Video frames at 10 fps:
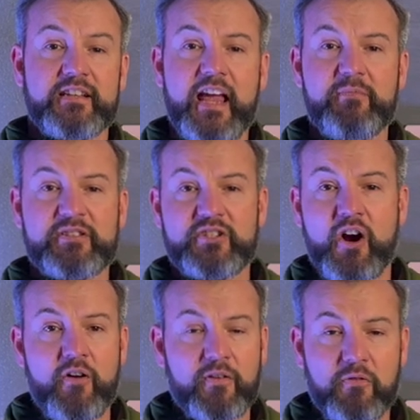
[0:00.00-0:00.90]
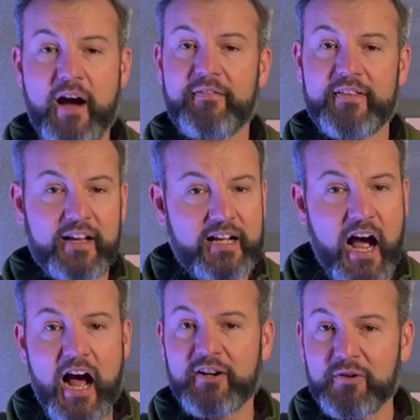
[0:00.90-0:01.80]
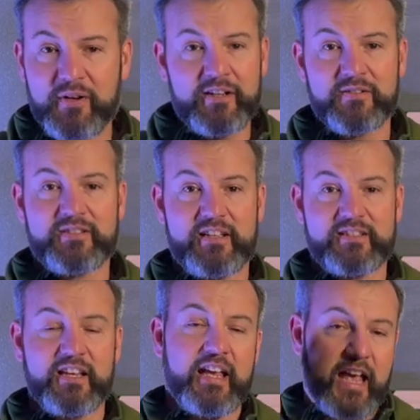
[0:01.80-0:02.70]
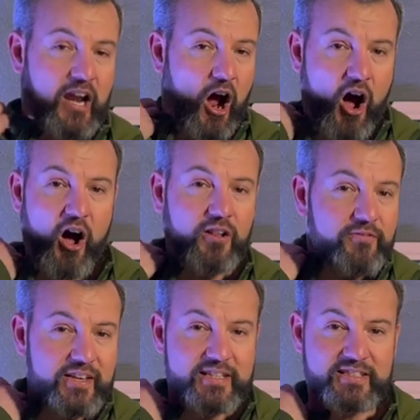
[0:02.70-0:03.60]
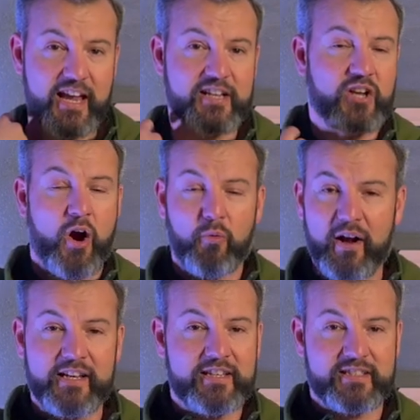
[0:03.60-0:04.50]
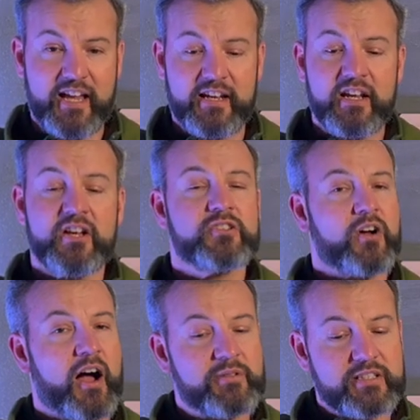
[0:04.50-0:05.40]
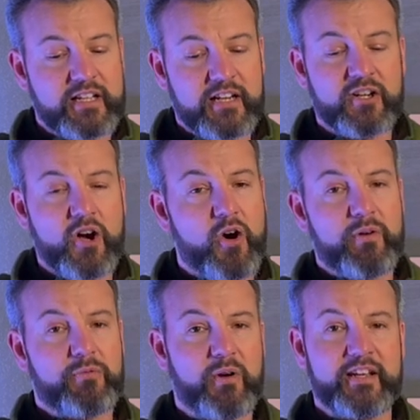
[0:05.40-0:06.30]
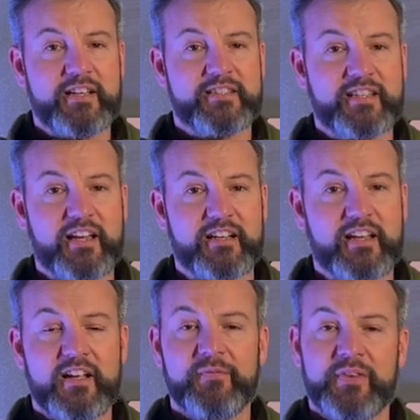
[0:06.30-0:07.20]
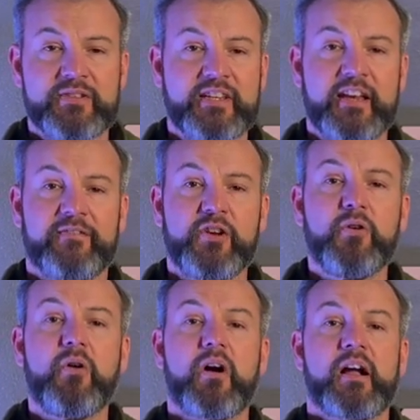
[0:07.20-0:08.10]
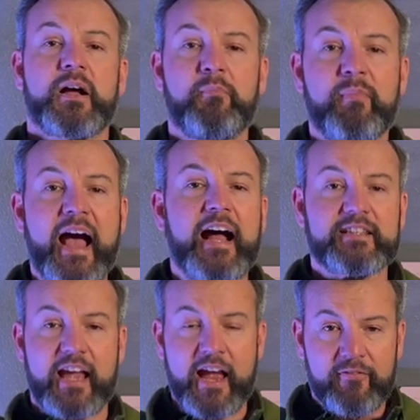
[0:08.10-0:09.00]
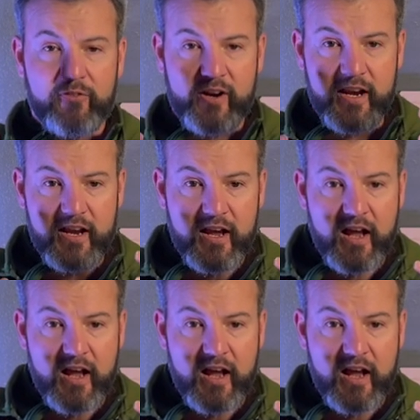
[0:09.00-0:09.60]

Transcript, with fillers: name is Jehovah Rapha, the God who heals us. And all of these things are what he said. So I'm just going to go with what he said. You see, if you combat every